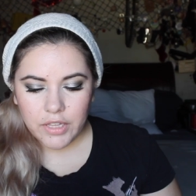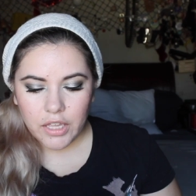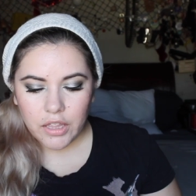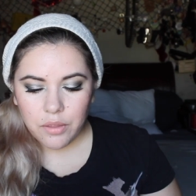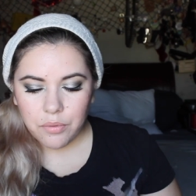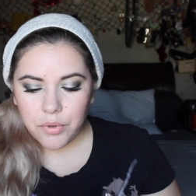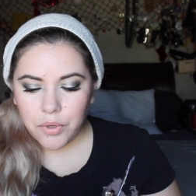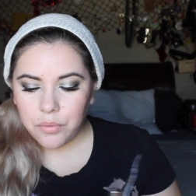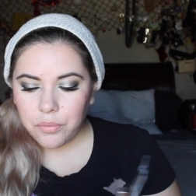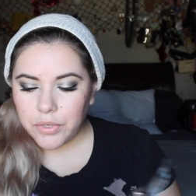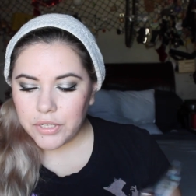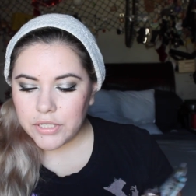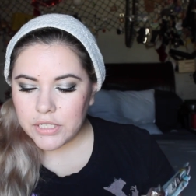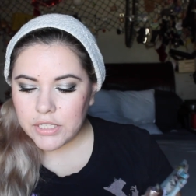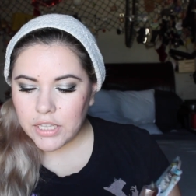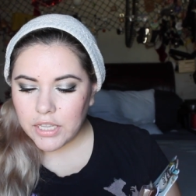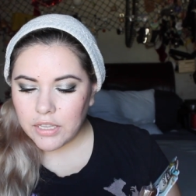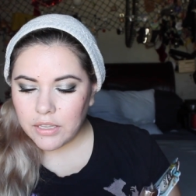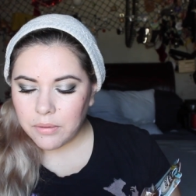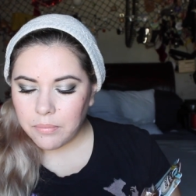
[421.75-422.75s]
The other one
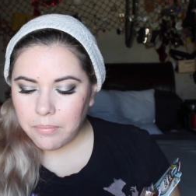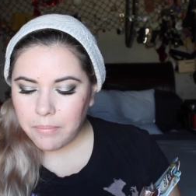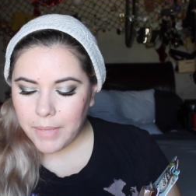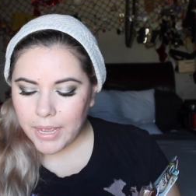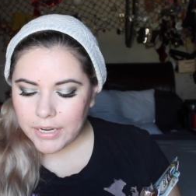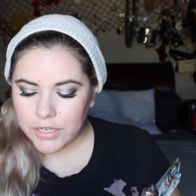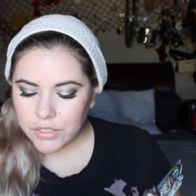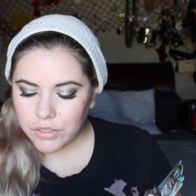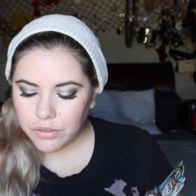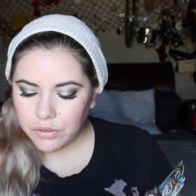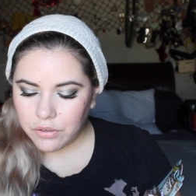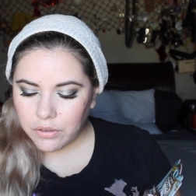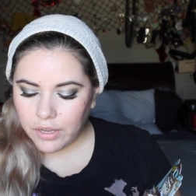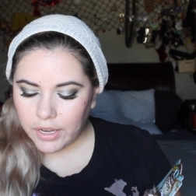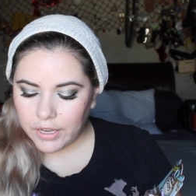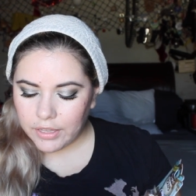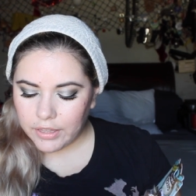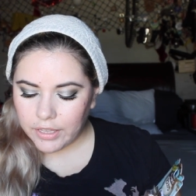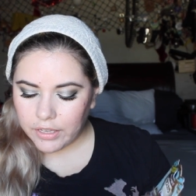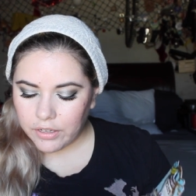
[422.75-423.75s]
was the Magical
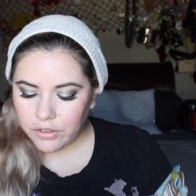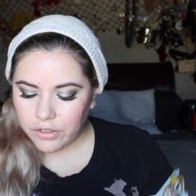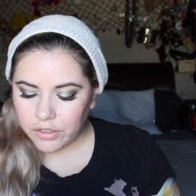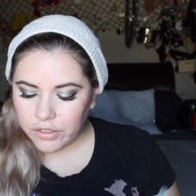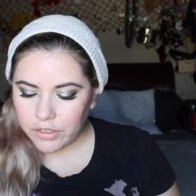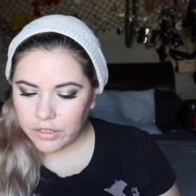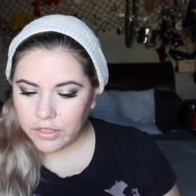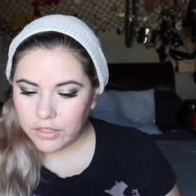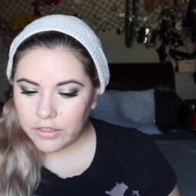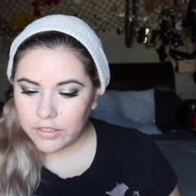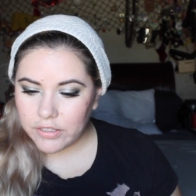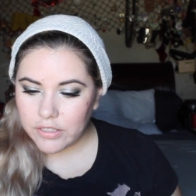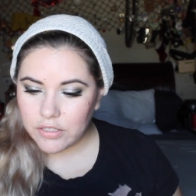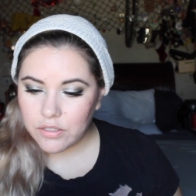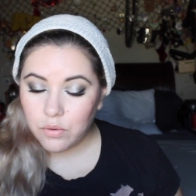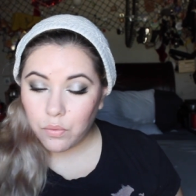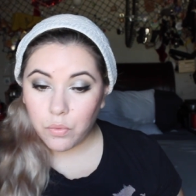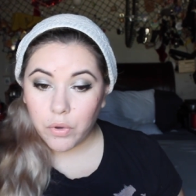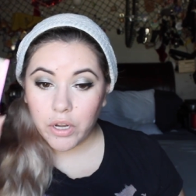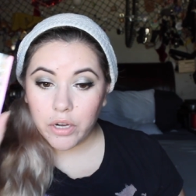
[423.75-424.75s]
Eyeliner. This
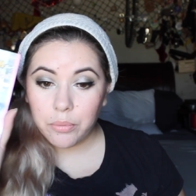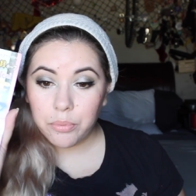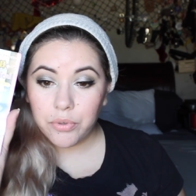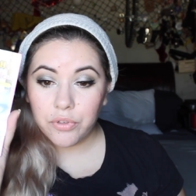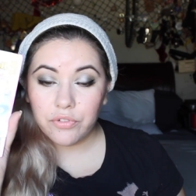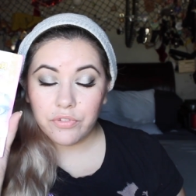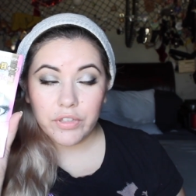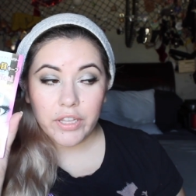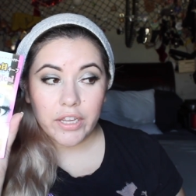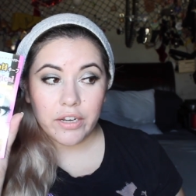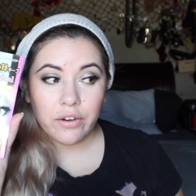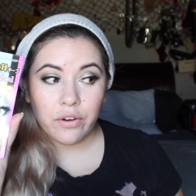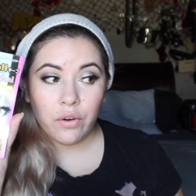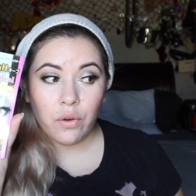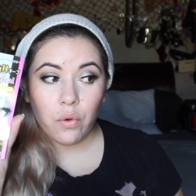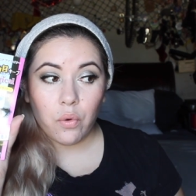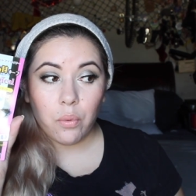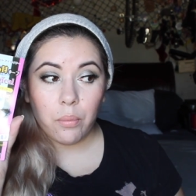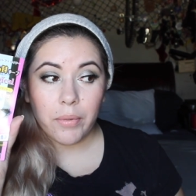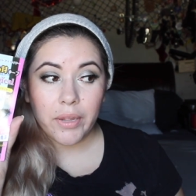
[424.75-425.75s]
is a waterproof
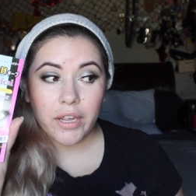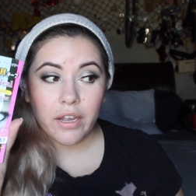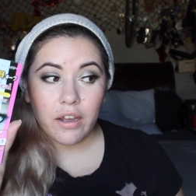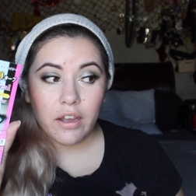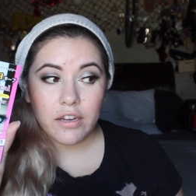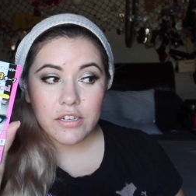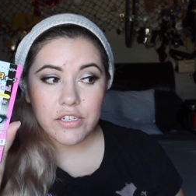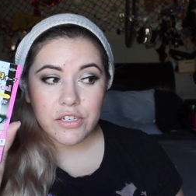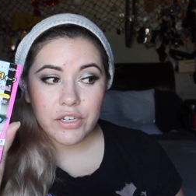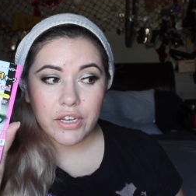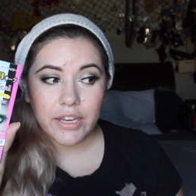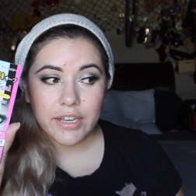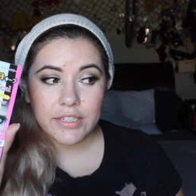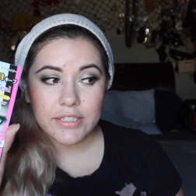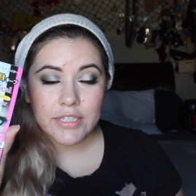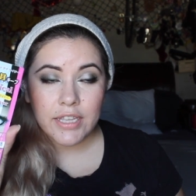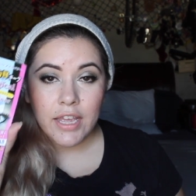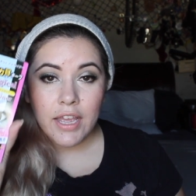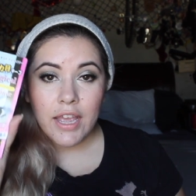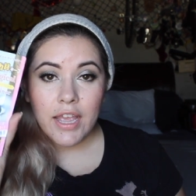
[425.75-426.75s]
liner. Oh my gosh, you
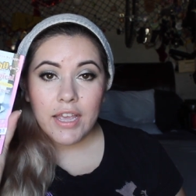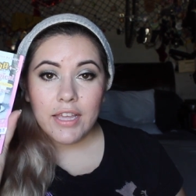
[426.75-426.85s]
guys.